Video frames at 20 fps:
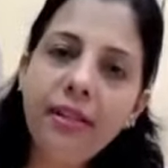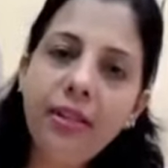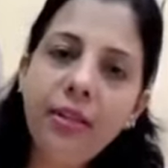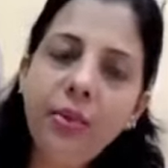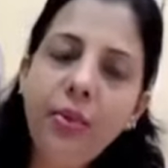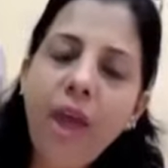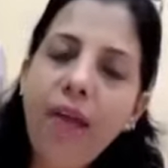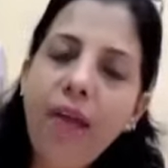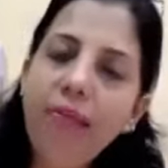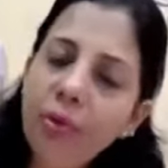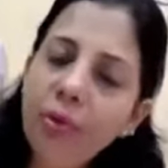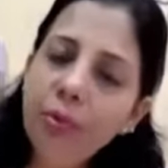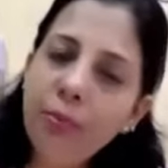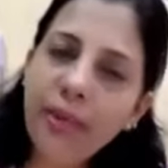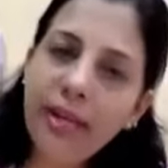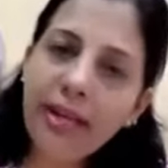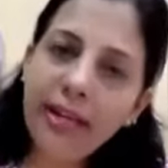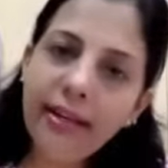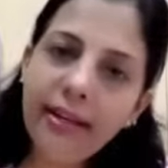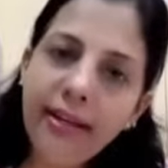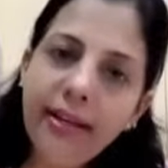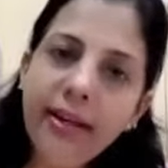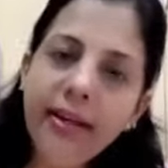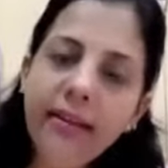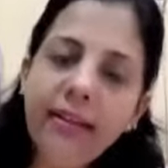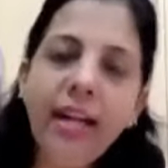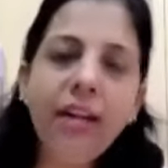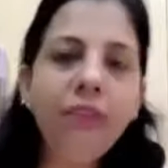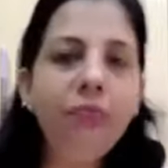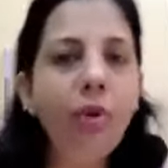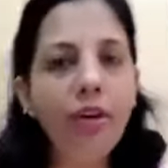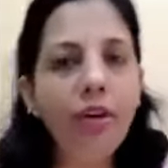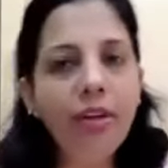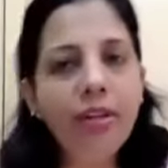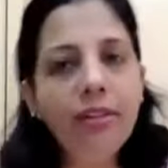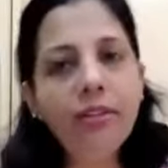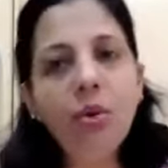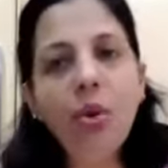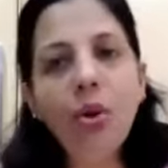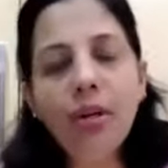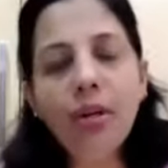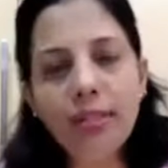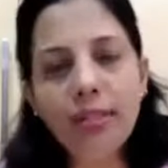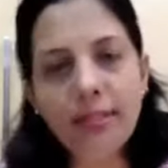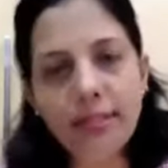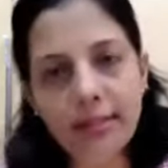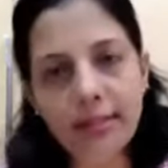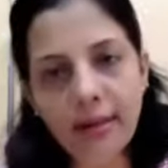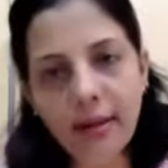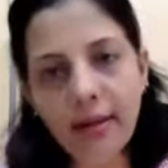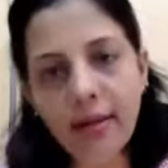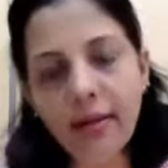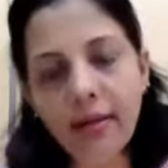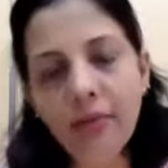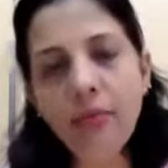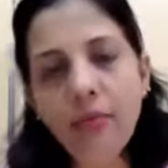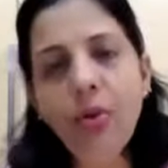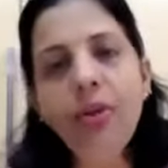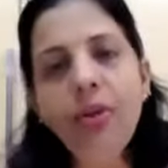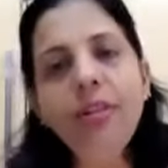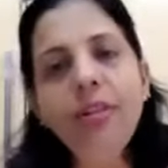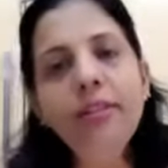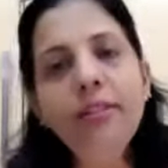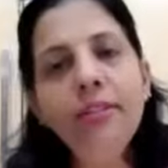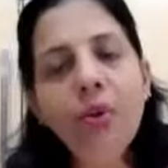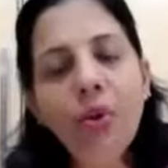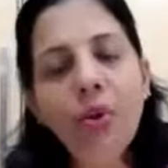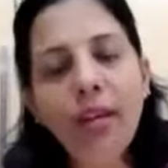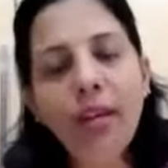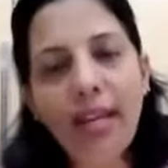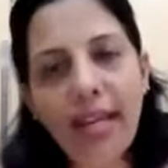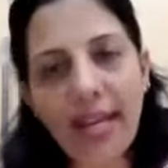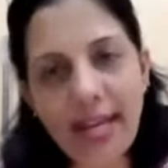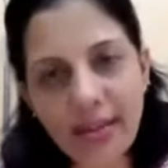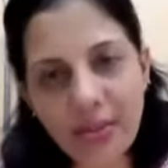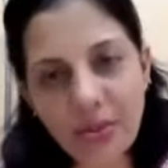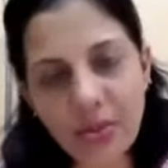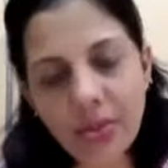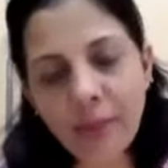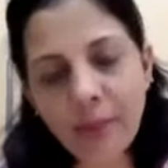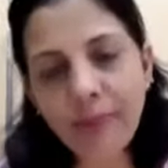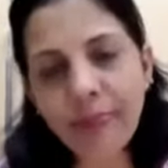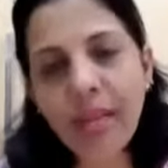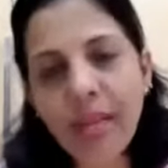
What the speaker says: you have to be clear that what is your concern, what is your age,